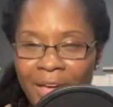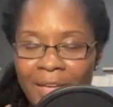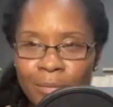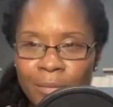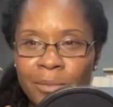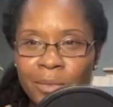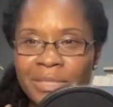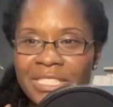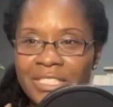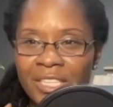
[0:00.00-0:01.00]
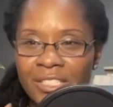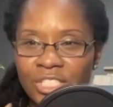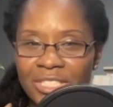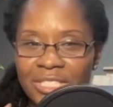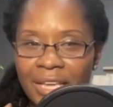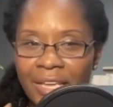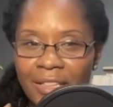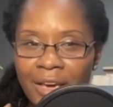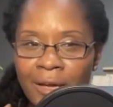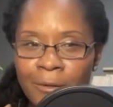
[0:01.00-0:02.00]
And people pleasing is just like
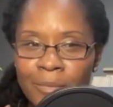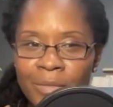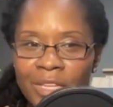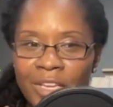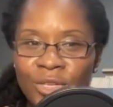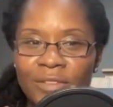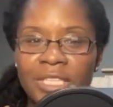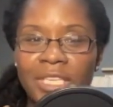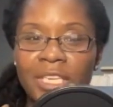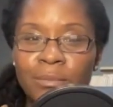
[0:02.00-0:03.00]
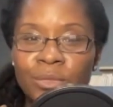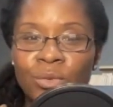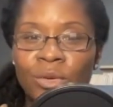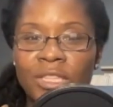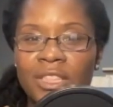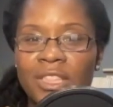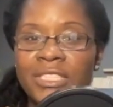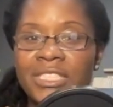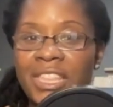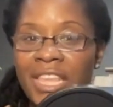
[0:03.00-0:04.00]
that. You have to keep doing the
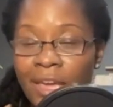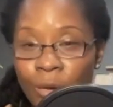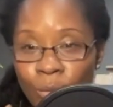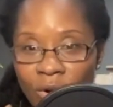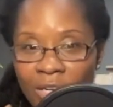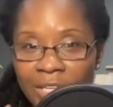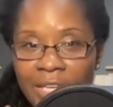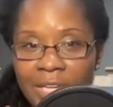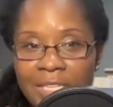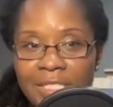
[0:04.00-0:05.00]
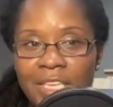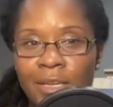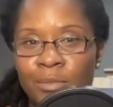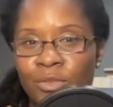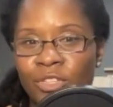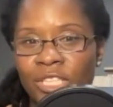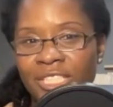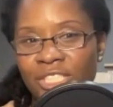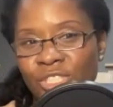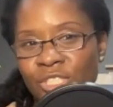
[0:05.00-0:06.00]
things they want to keep the
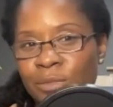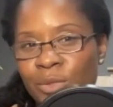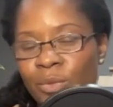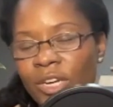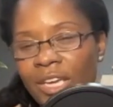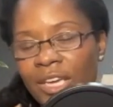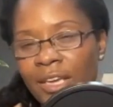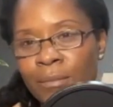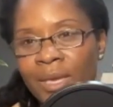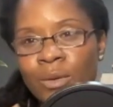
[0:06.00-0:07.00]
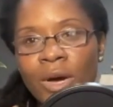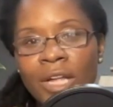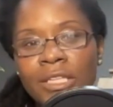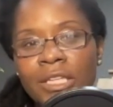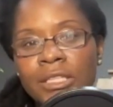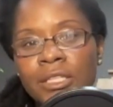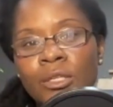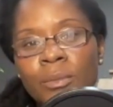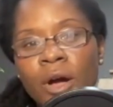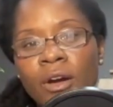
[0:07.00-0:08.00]
relationships working. Meanwhile, a little
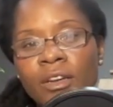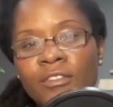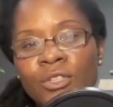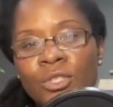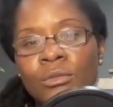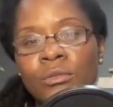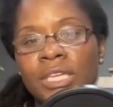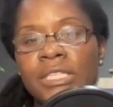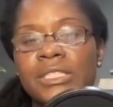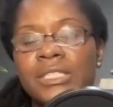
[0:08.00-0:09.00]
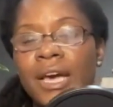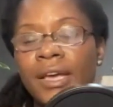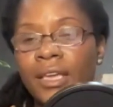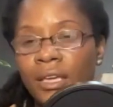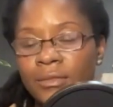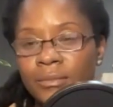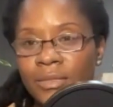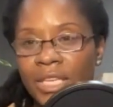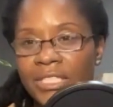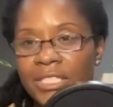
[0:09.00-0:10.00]
part of you is dying
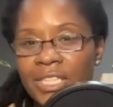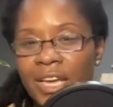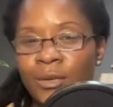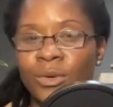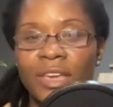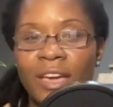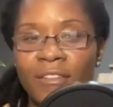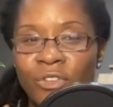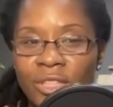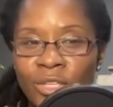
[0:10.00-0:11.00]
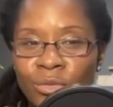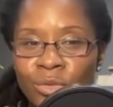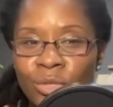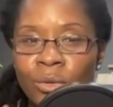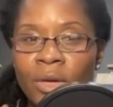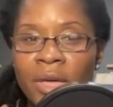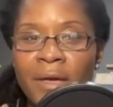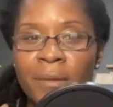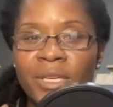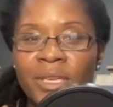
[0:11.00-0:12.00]
inside with everything you do,
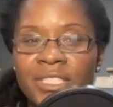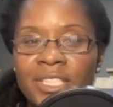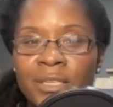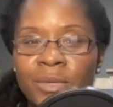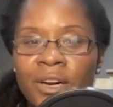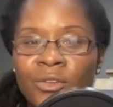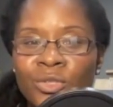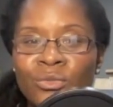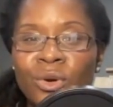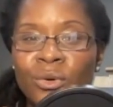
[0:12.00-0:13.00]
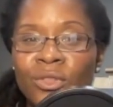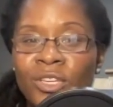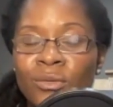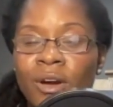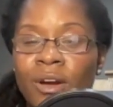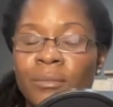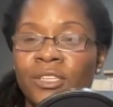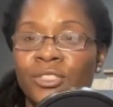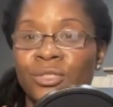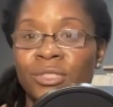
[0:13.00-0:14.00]
because deep down, you know that you aren't
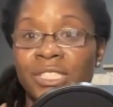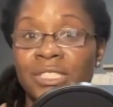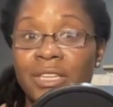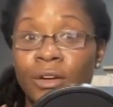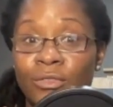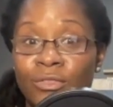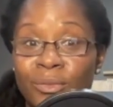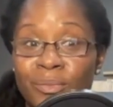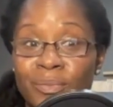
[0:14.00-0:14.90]
being true to yourself.